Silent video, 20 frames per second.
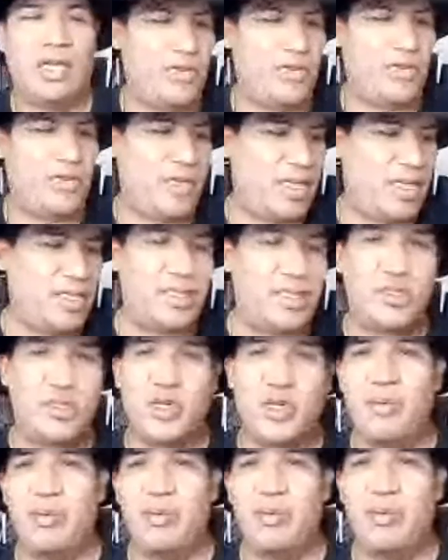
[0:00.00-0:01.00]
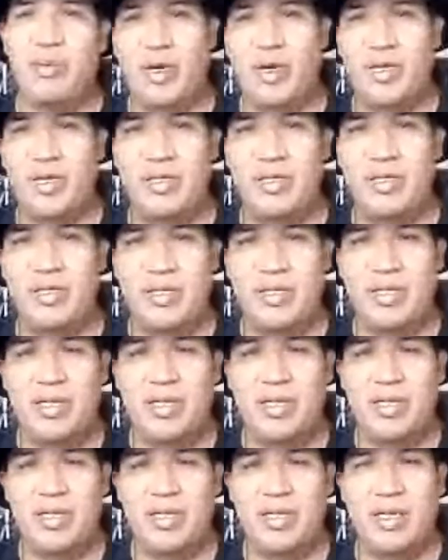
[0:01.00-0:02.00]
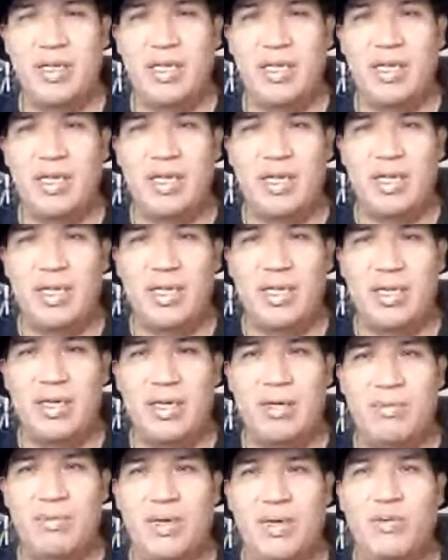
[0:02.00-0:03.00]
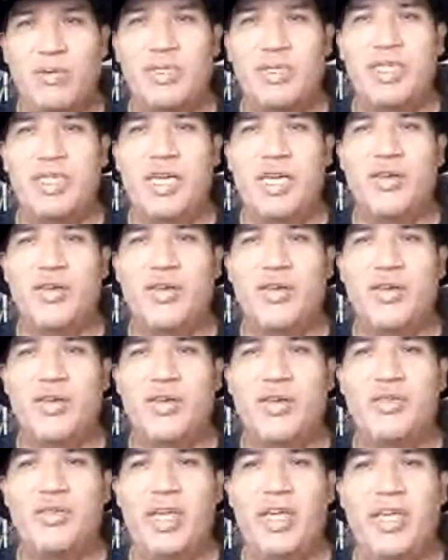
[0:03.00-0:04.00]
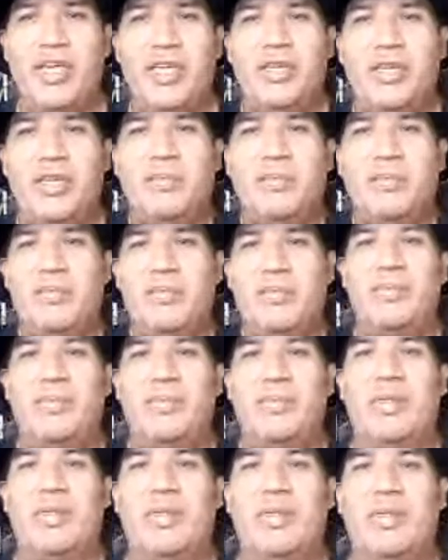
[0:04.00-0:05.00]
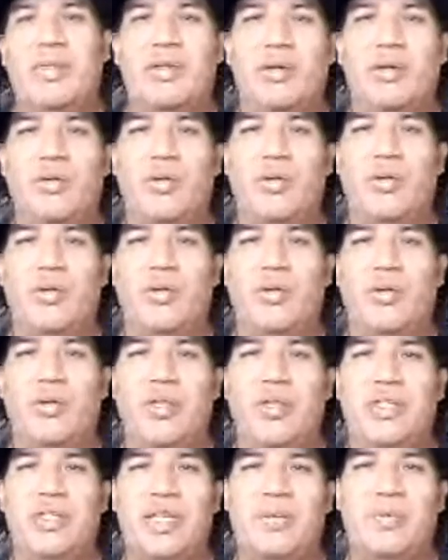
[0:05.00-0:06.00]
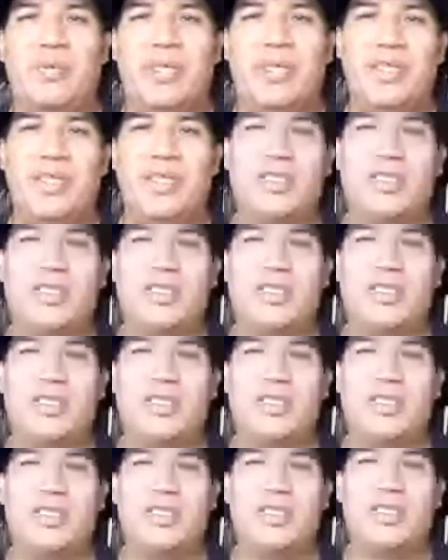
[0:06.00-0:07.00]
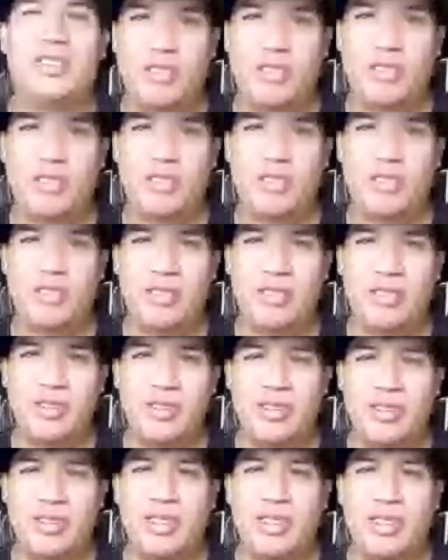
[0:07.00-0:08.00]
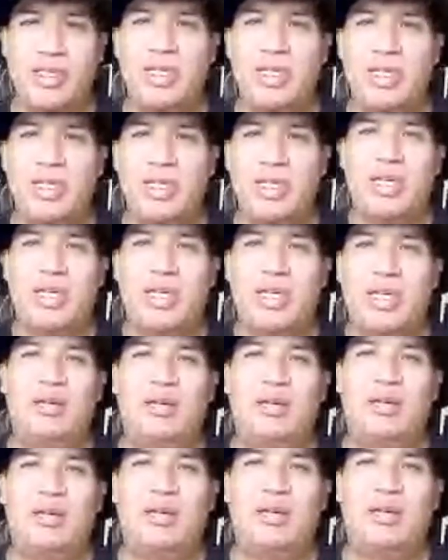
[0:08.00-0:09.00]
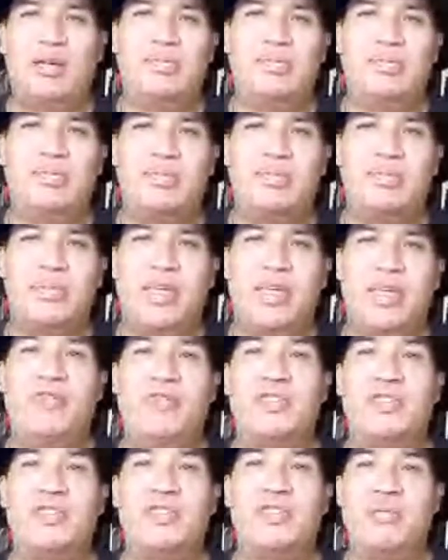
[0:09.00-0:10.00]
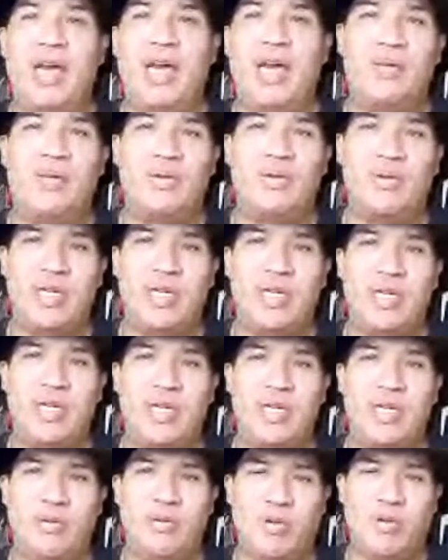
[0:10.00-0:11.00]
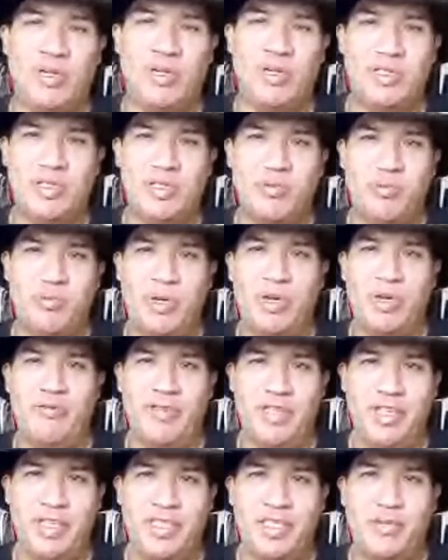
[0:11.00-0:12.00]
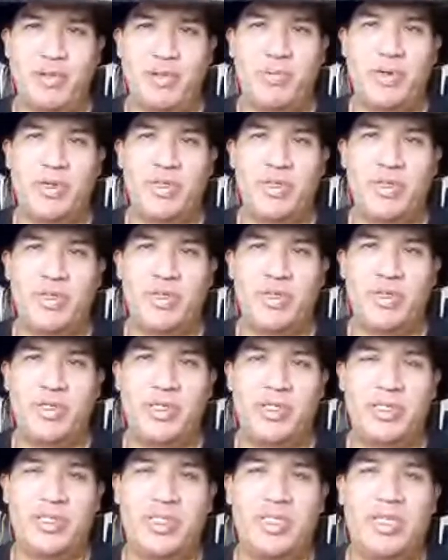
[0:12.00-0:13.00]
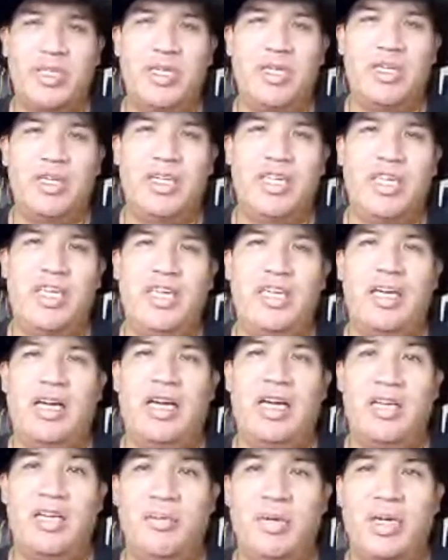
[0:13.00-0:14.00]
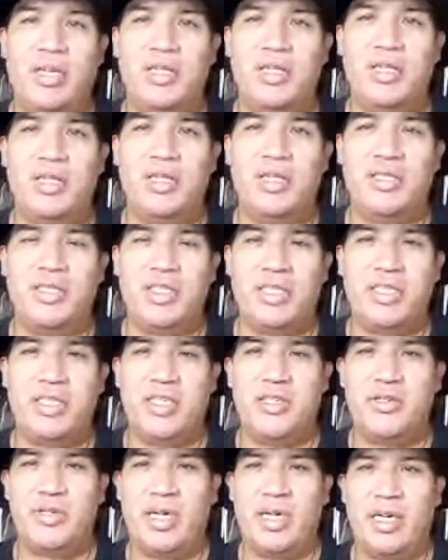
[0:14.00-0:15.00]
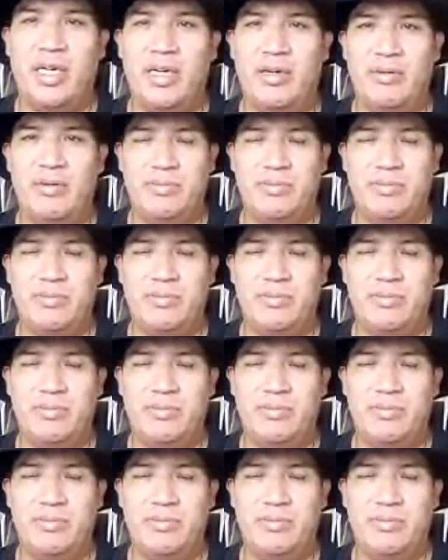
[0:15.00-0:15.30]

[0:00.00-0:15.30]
I think it's StreamYard. I want to see how they, or this application, which is in the browser, um, if it's compatible and works well. If it is, I will purchase. And I am on a 6-day trial.